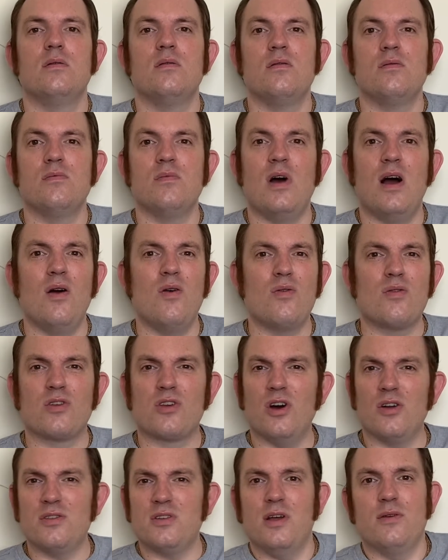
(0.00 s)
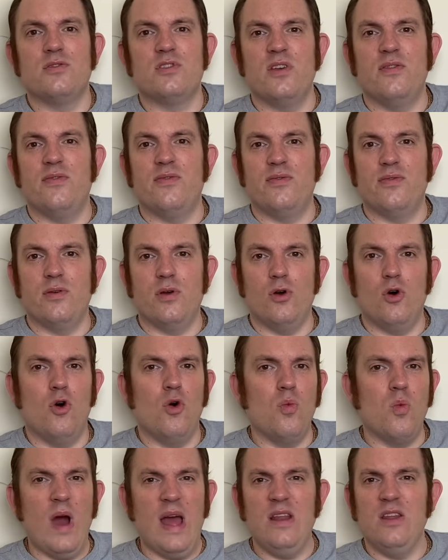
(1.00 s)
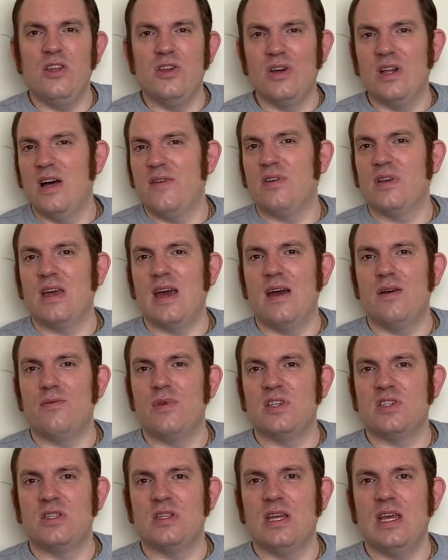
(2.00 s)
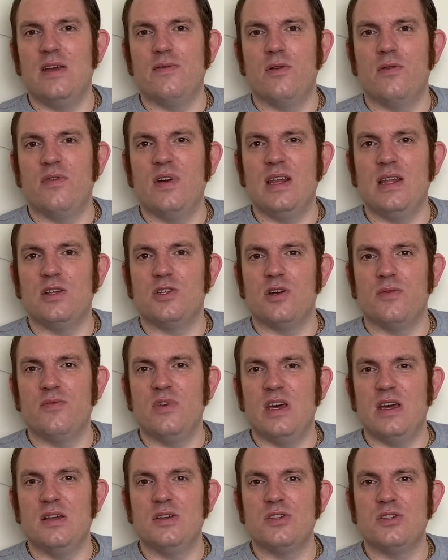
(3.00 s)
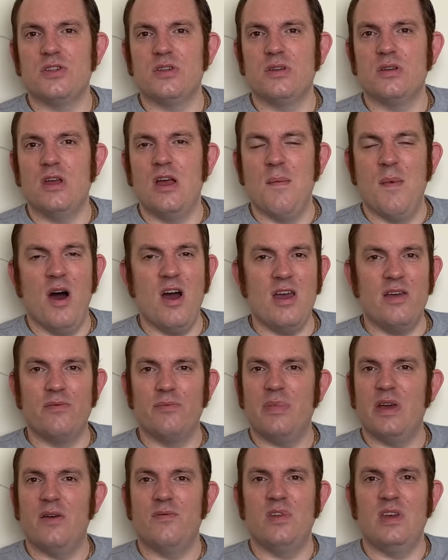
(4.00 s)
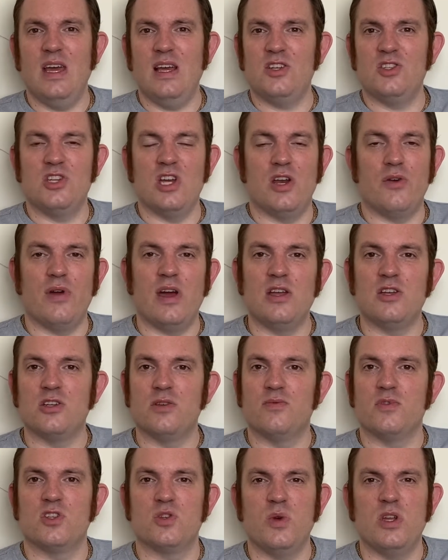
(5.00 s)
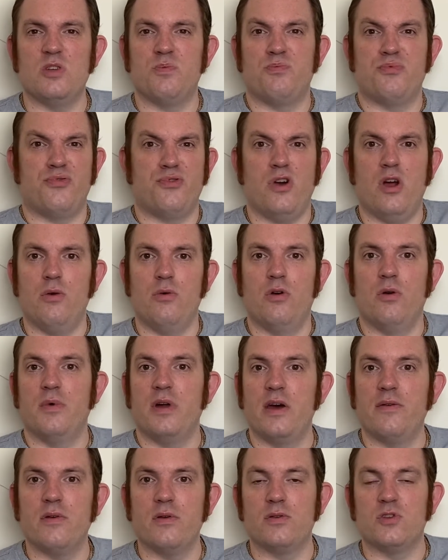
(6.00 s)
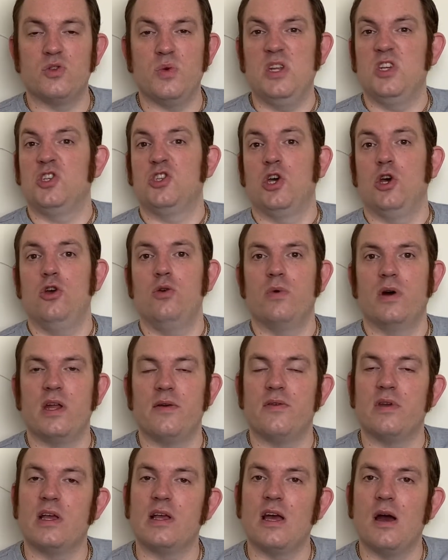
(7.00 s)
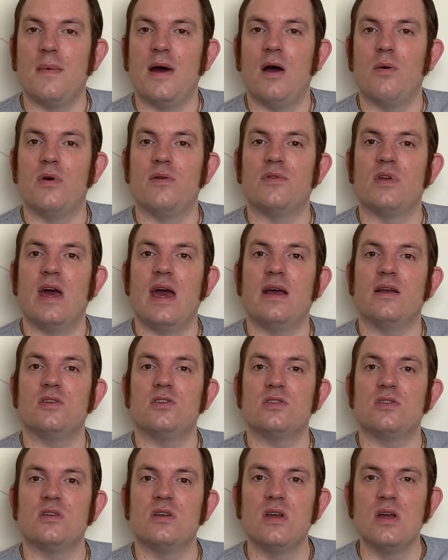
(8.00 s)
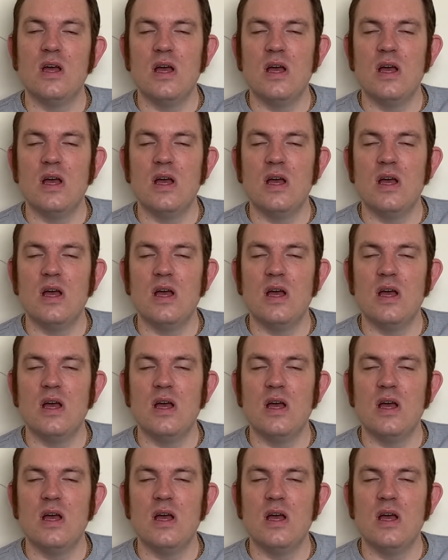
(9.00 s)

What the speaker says: Well, God knows if or when you'll ever get Resident Evil Village on this. It might even be on the next generation, the Switch Pro or whatever, Switch 2, whatever they come out with next.